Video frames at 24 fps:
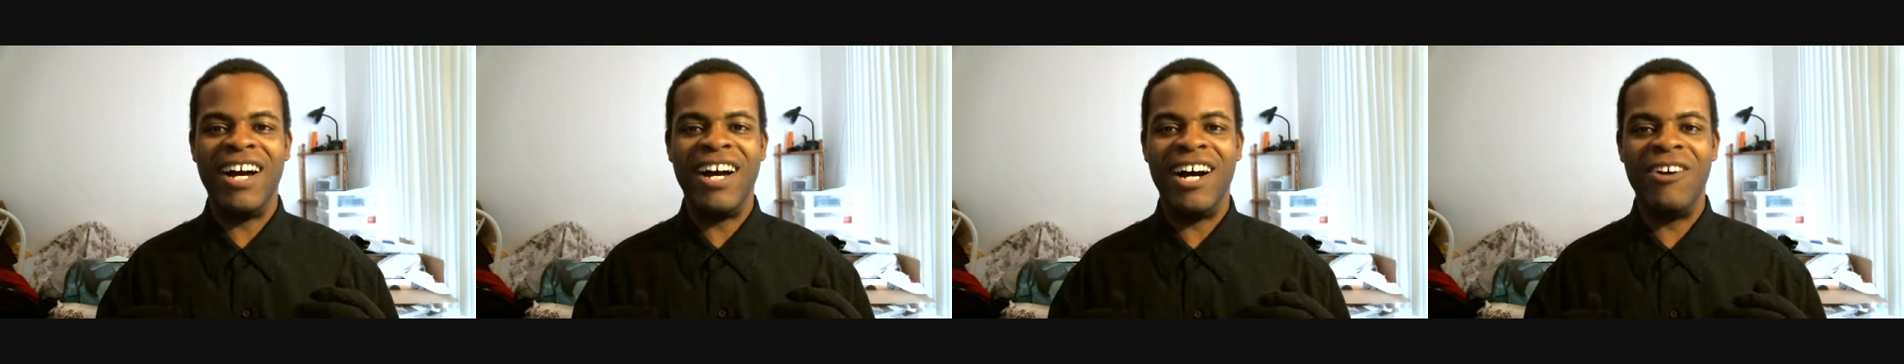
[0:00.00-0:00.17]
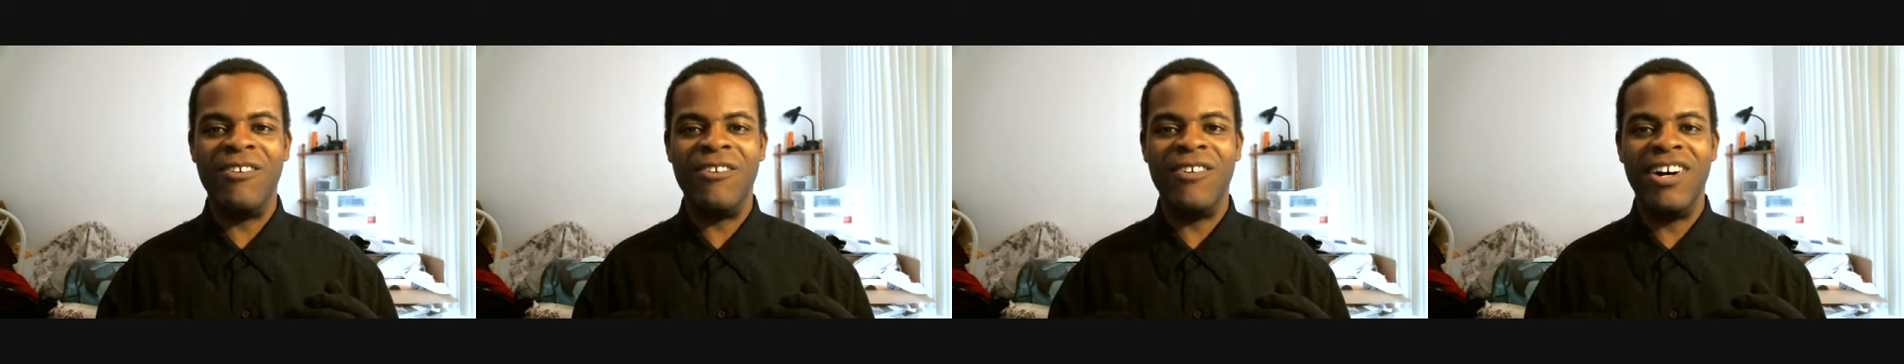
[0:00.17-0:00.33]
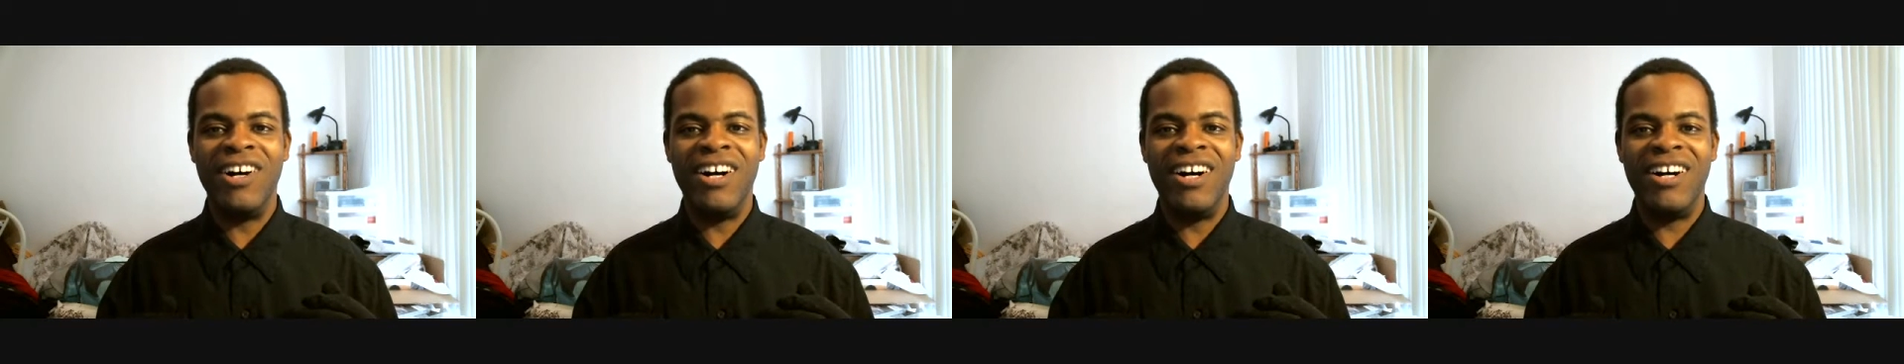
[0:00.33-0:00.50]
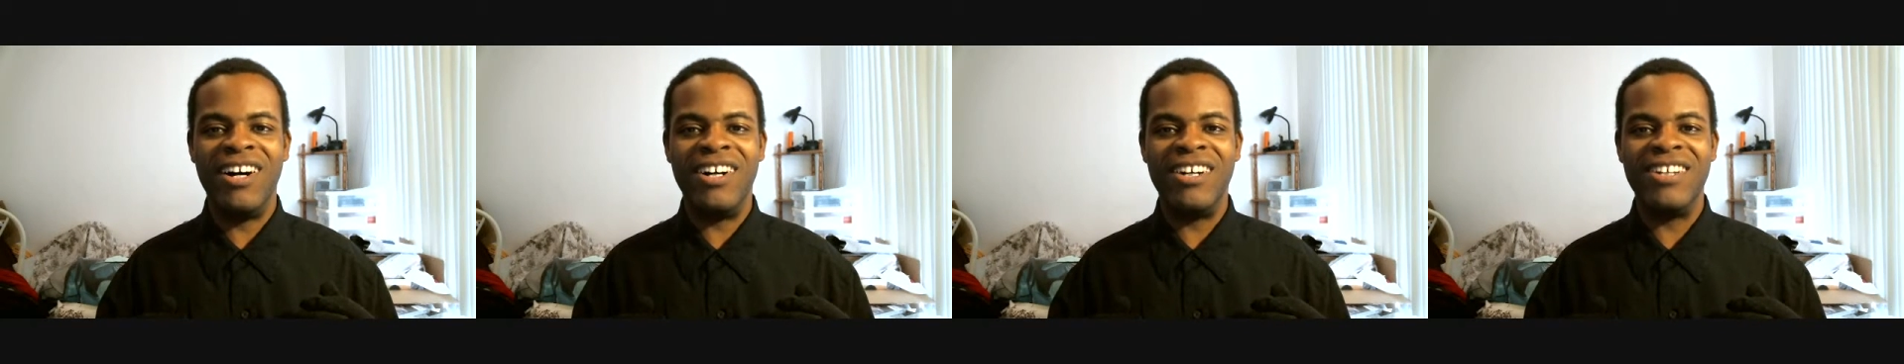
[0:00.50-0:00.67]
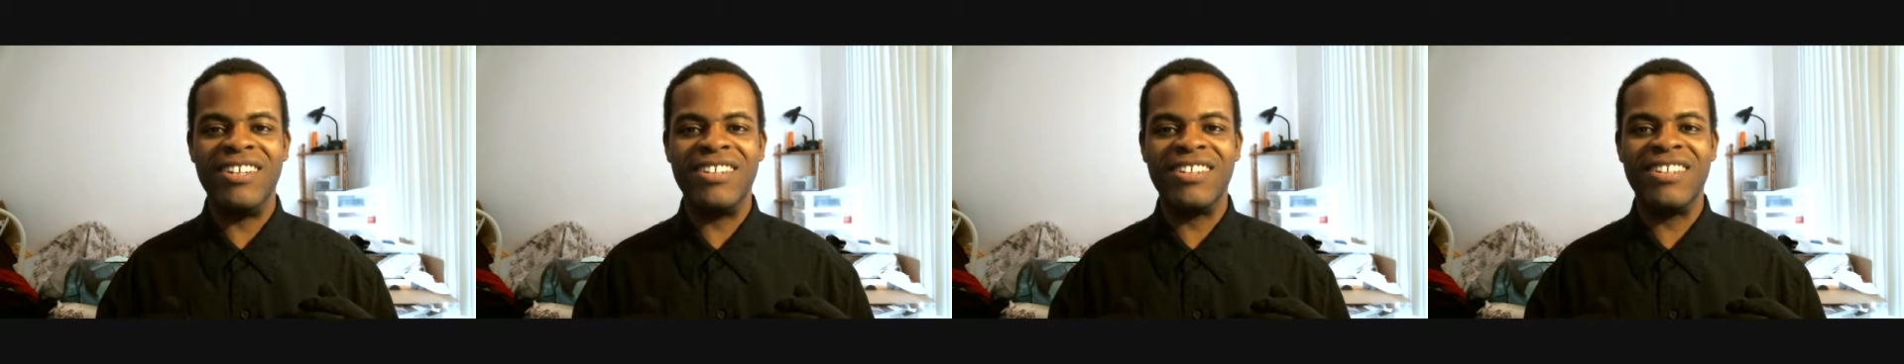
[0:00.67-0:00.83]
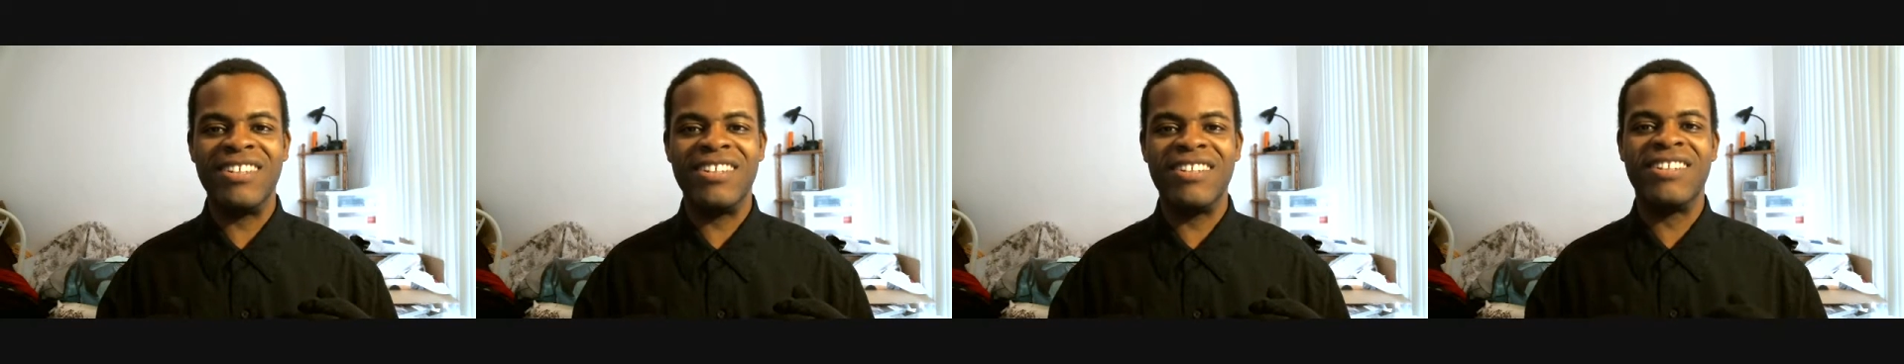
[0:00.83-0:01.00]
how
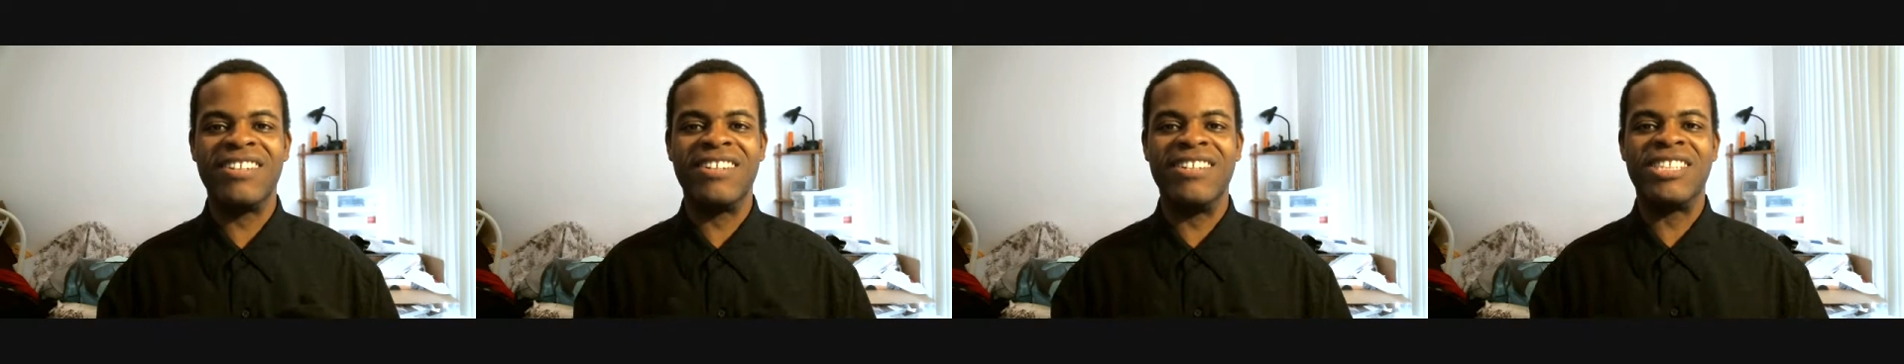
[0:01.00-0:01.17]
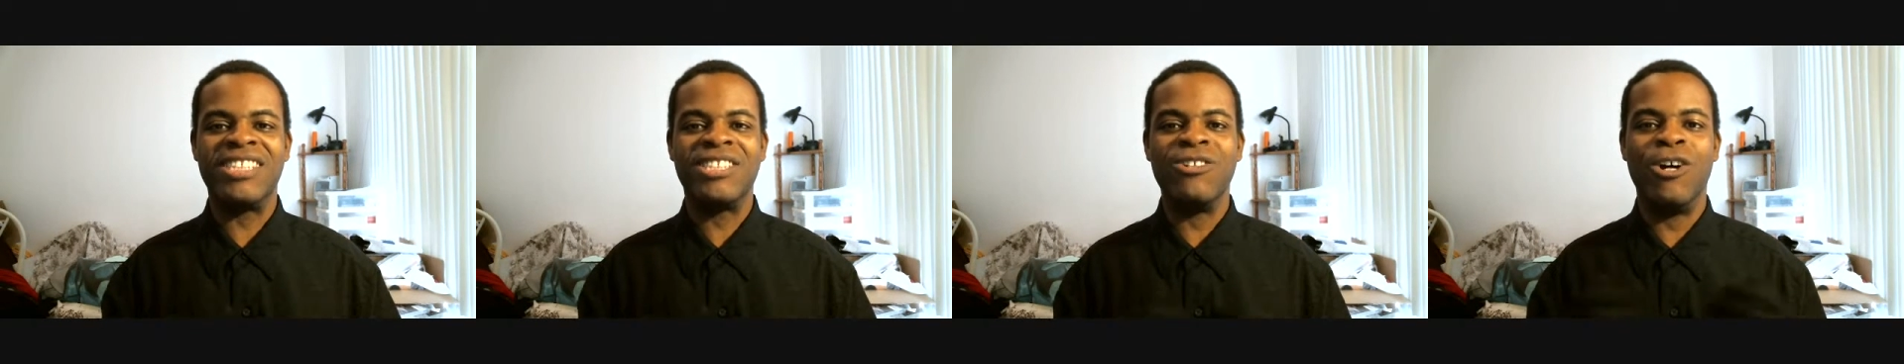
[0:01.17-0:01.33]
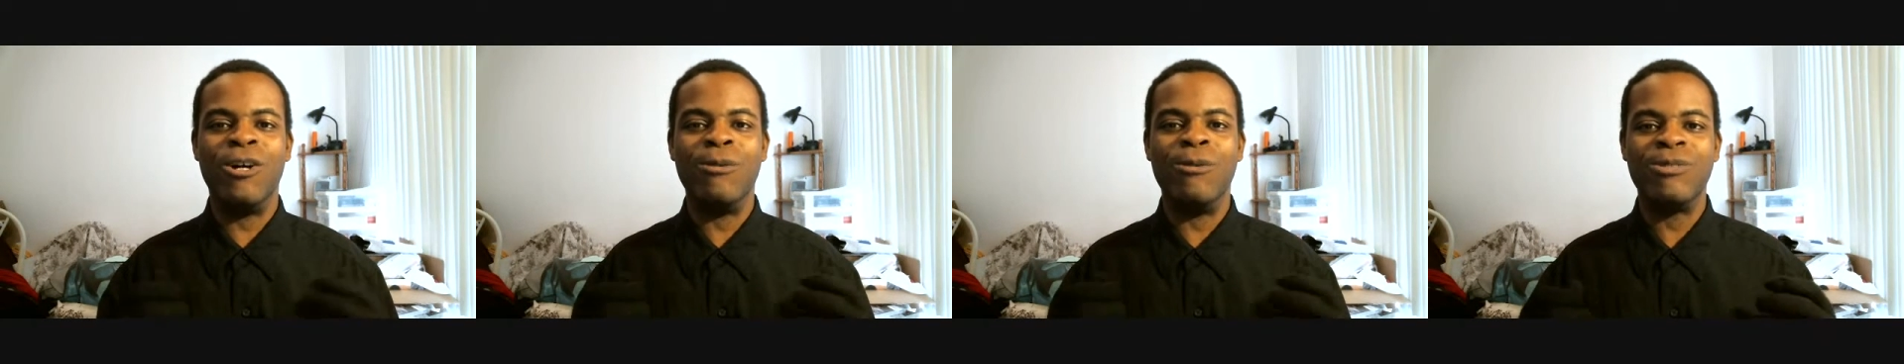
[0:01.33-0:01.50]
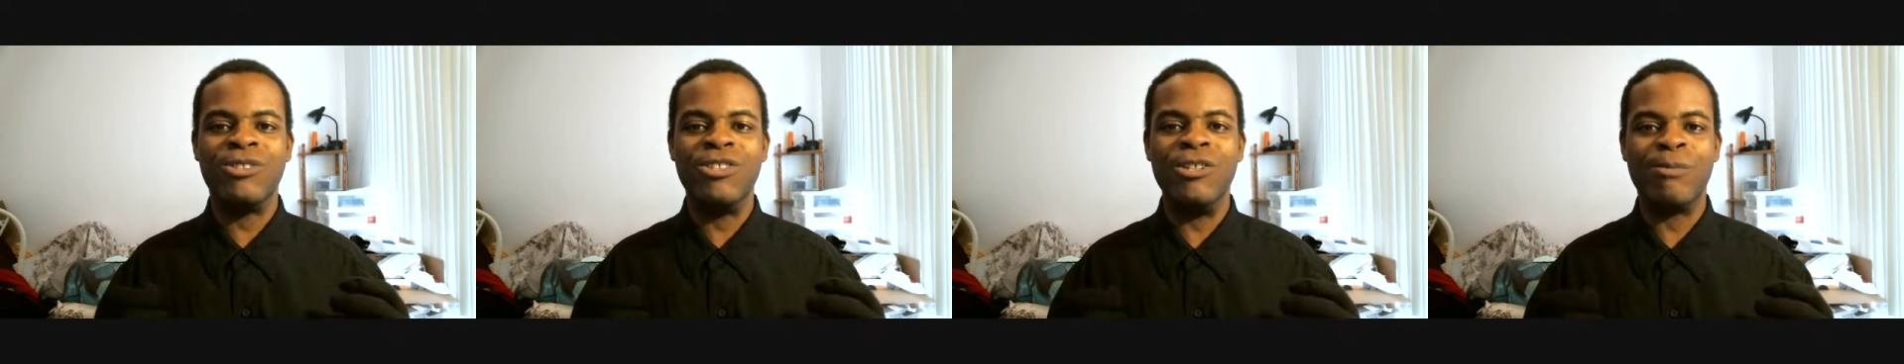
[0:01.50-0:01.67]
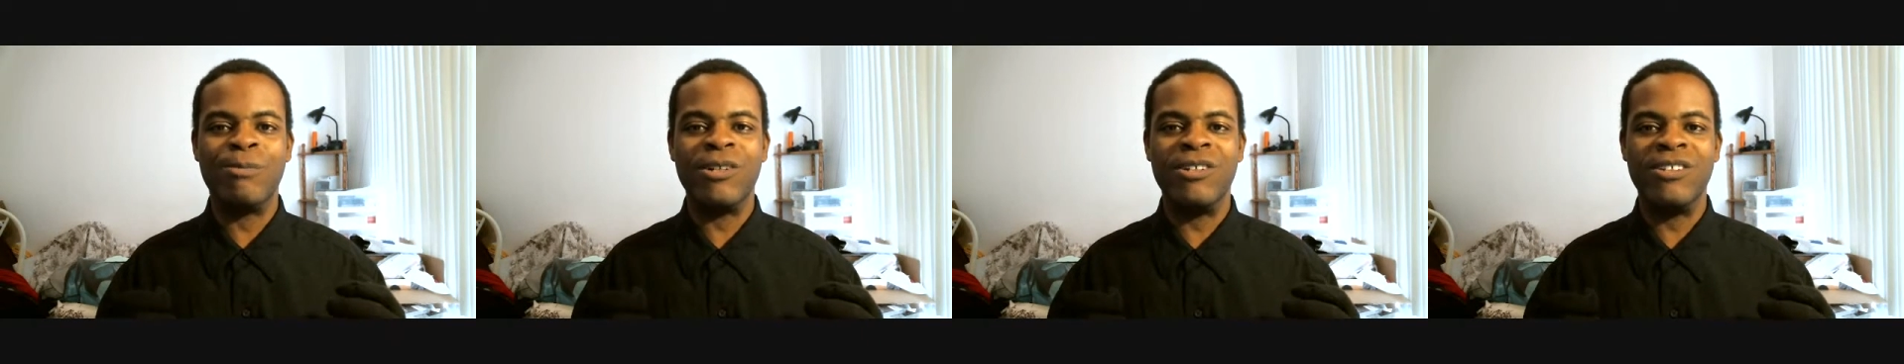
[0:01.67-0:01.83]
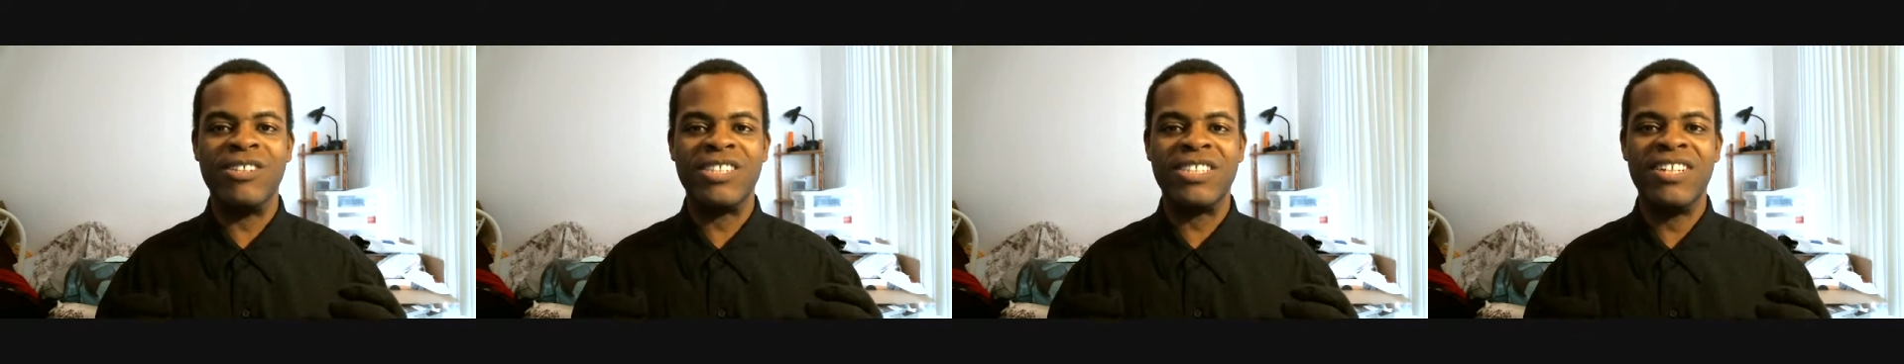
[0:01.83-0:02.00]
the
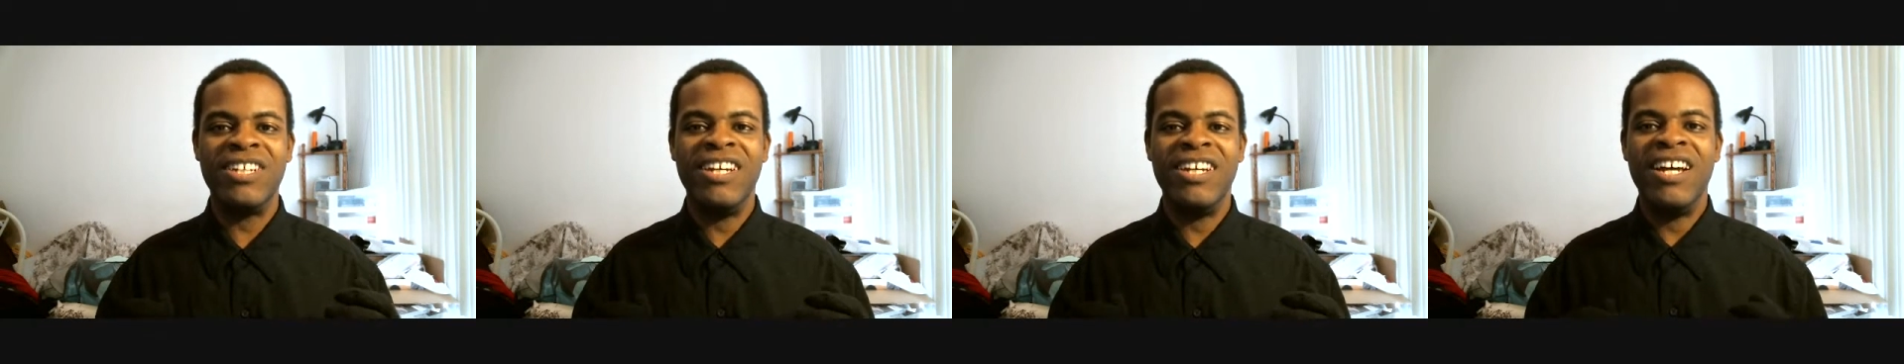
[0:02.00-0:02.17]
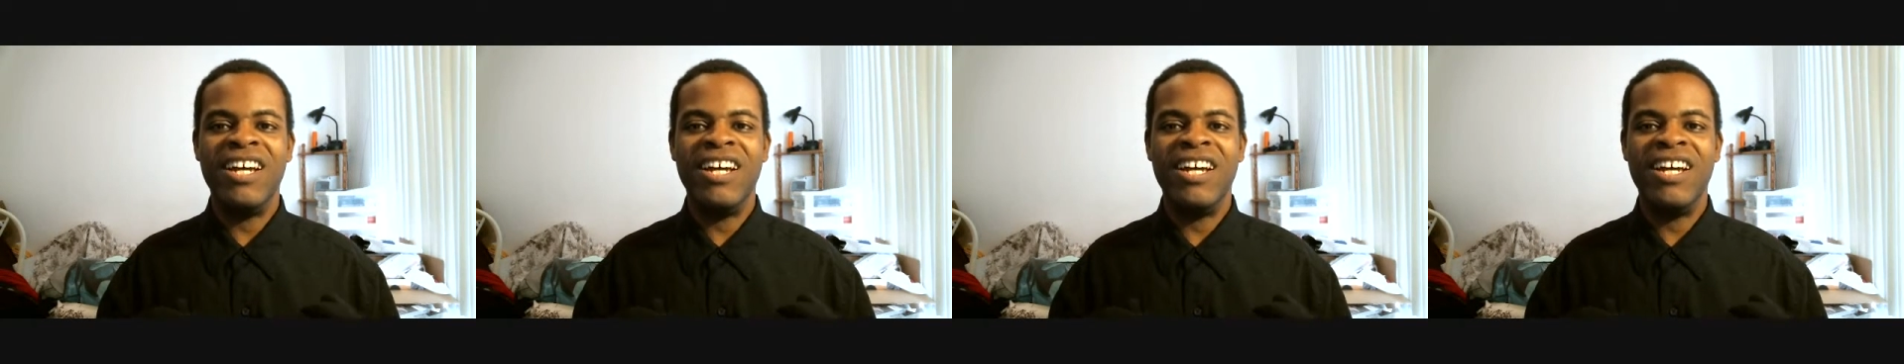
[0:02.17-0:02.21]
Stormtroopers